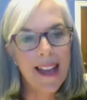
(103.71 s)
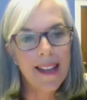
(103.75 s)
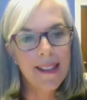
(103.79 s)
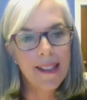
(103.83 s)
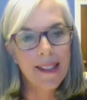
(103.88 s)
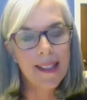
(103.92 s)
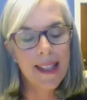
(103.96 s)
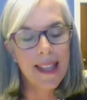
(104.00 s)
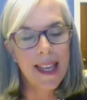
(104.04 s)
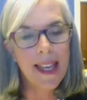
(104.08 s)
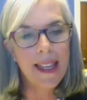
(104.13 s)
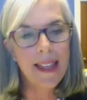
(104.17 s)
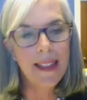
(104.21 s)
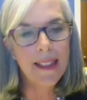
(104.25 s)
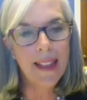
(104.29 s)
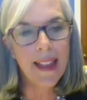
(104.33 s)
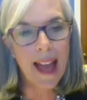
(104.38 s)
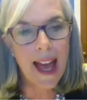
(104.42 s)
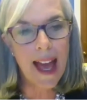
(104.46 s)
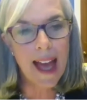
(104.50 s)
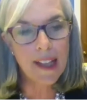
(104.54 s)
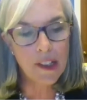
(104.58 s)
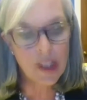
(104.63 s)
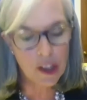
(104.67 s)
as the
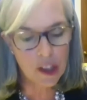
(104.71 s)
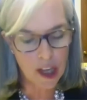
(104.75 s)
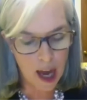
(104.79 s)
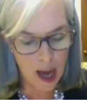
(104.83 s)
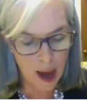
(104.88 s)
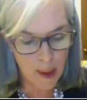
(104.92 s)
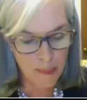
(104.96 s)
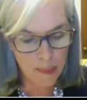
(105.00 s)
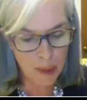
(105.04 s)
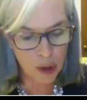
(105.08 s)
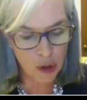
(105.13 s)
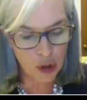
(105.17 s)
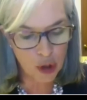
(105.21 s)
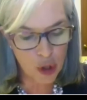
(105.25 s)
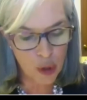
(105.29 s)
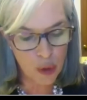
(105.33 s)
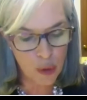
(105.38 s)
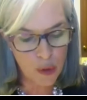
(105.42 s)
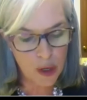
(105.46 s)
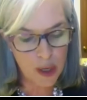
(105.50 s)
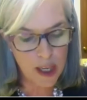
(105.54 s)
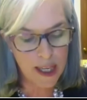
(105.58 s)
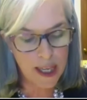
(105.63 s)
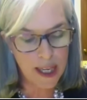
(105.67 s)
last
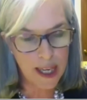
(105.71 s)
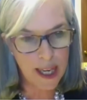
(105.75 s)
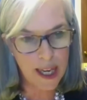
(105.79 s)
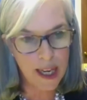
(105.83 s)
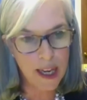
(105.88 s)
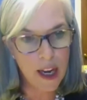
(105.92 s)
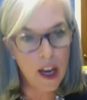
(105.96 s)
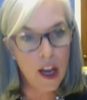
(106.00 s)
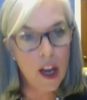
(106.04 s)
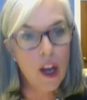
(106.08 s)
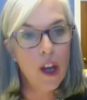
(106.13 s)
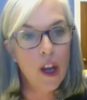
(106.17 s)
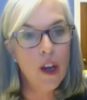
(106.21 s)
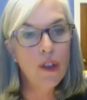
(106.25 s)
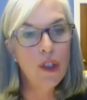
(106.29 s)
opportunity